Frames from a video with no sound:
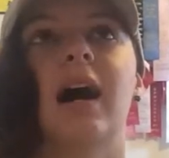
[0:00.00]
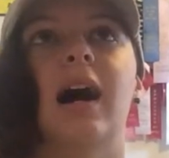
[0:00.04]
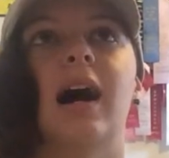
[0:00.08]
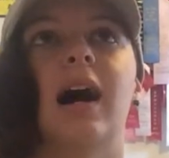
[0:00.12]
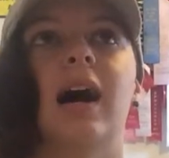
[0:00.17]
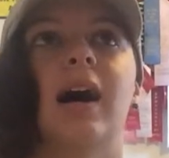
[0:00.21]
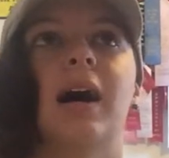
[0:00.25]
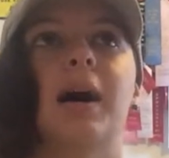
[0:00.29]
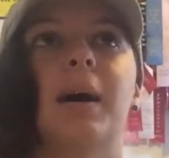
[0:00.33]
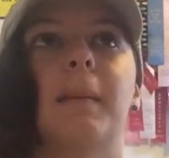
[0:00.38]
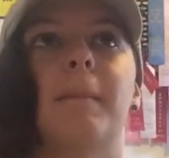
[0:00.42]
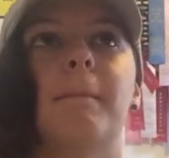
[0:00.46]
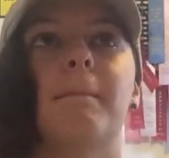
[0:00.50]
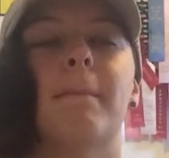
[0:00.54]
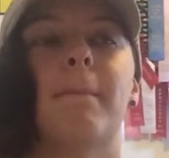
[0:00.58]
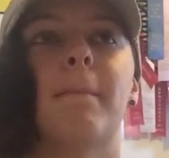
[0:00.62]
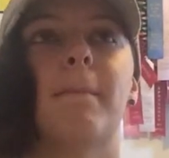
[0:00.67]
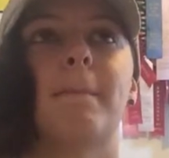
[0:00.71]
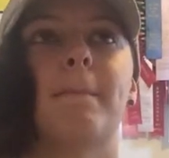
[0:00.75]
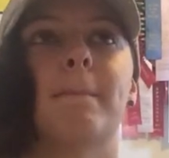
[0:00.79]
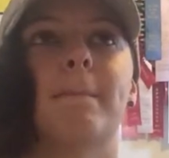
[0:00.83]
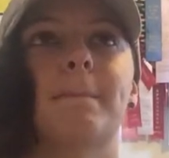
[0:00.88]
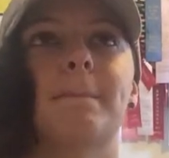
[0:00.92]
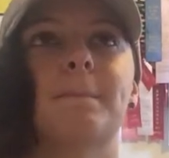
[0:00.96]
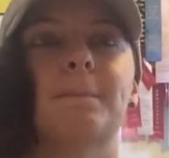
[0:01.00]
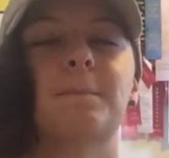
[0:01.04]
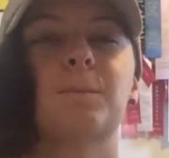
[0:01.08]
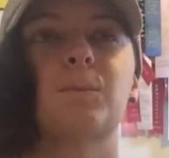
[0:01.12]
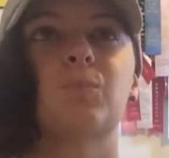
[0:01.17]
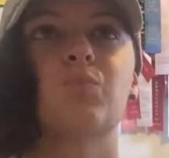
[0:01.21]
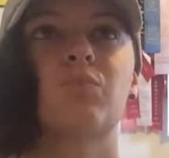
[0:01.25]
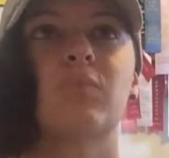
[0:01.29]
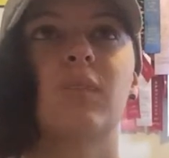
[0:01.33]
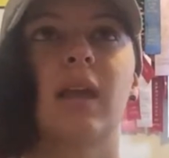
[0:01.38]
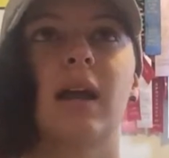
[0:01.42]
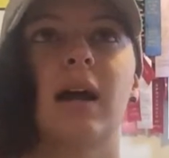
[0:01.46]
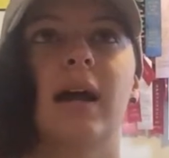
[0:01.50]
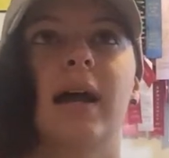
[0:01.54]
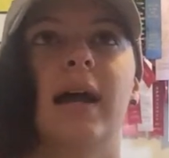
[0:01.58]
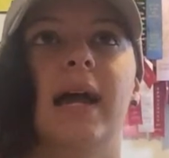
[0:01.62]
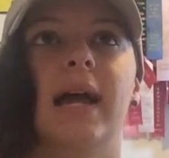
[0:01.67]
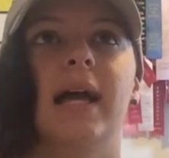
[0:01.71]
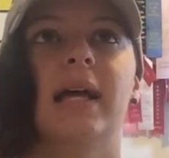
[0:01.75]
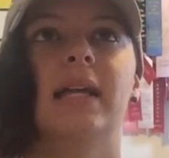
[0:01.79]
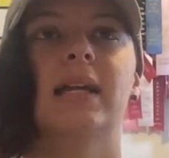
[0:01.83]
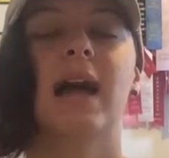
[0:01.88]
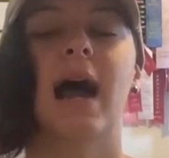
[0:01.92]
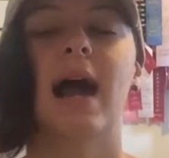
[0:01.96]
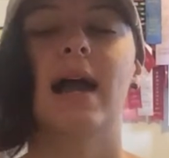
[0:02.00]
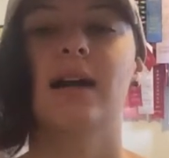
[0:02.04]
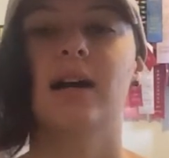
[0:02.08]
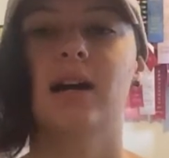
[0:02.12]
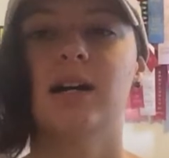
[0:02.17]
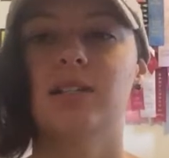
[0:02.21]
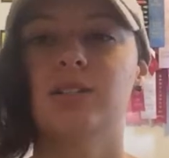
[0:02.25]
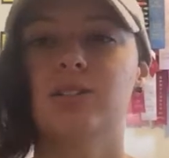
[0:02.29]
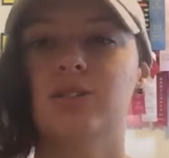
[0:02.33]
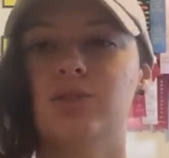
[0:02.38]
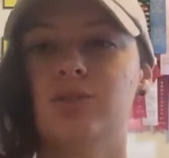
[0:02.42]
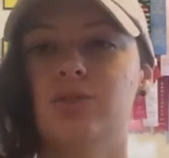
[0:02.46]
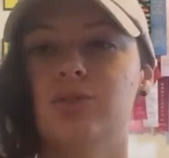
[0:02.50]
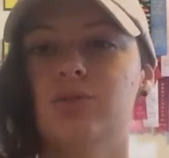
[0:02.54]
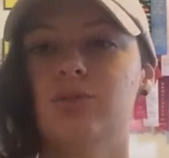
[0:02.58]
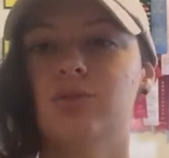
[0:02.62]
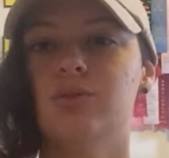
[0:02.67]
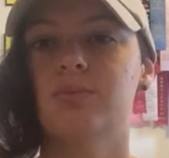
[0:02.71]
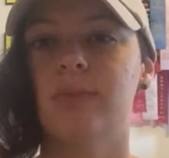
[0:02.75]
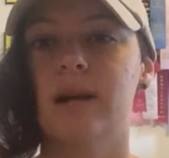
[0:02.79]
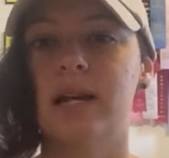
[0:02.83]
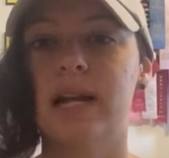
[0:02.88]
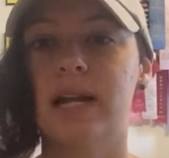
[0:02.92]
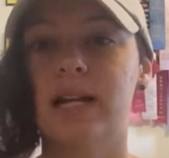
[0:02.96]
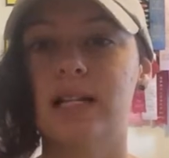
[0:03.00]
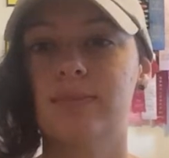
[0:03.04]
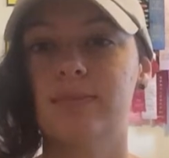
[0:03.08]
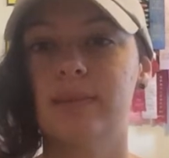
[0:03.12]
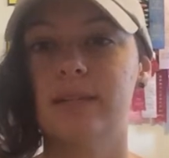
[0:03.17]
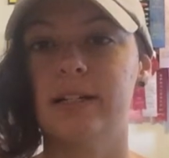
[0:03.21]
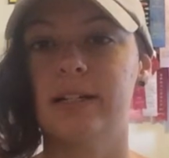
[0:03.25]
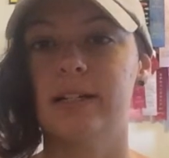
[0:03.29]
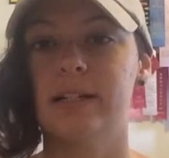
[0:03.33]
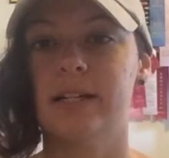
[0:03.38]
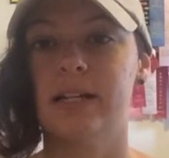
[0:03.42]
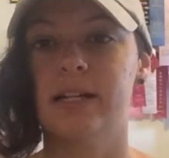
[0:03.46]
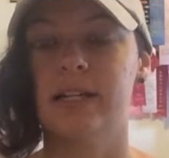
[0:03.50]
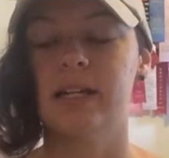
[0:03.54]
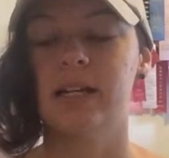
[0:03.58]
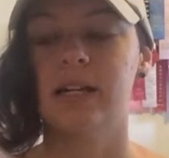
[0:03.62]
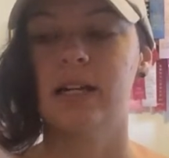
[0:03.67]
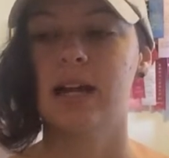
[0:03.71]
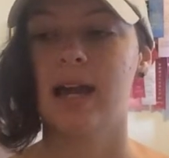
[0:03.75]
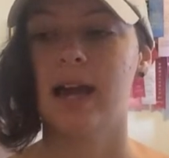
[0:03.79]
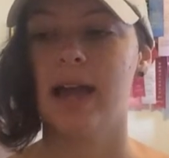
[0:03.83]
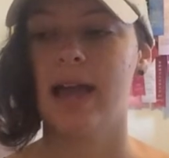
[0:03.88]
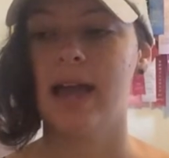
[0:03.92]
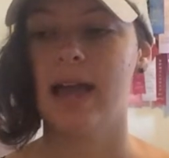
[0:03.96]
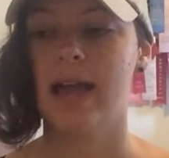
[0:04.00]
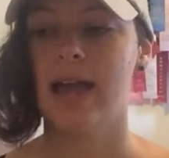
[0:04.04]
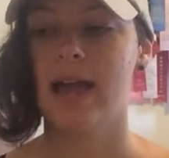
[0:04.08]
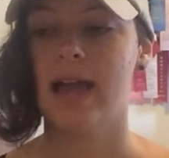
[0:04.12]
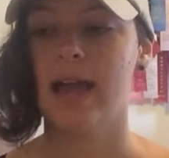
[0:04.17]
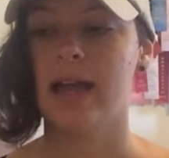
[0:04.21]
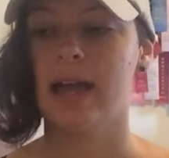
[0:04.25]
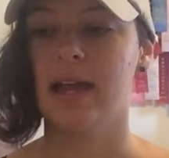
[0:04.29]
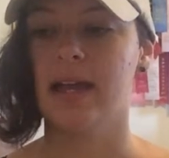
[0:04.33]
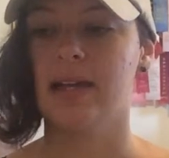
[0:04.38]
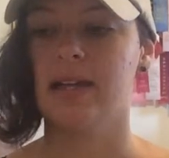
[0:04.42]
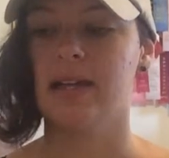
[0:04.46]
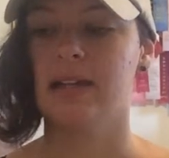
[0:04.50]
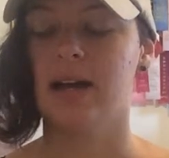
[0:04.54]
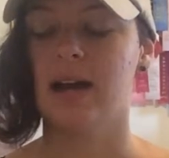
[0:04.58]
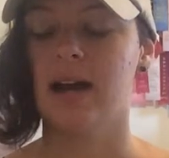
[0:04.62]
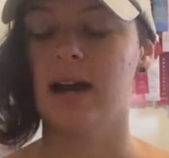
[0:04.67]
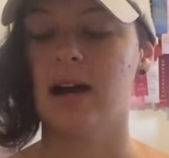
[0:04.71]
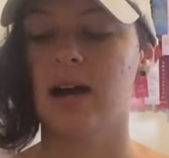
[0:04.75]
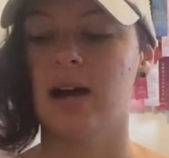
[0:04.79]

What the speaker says: And I got to my next period, and